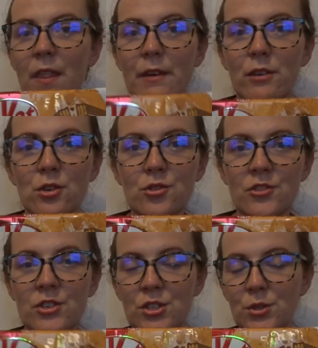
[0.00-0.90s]
They're
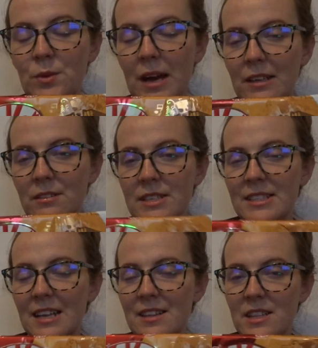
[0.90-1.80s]
102 calories,
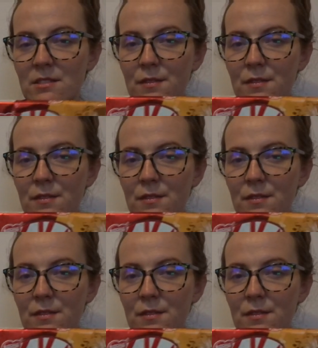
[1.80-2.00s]
and I think they're